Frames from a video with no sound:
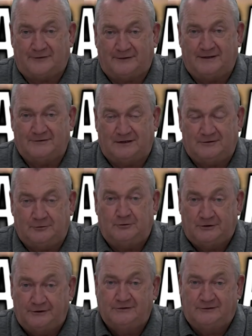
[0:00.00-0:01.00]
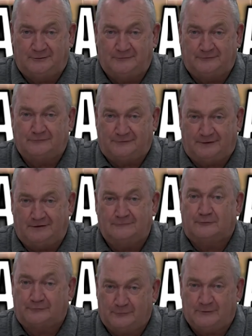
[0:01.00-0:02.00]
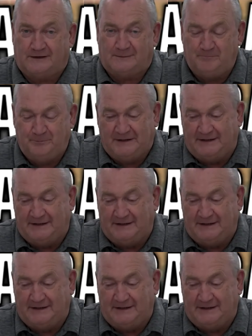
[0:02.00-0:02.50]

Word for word: of things that you could do for fun for free.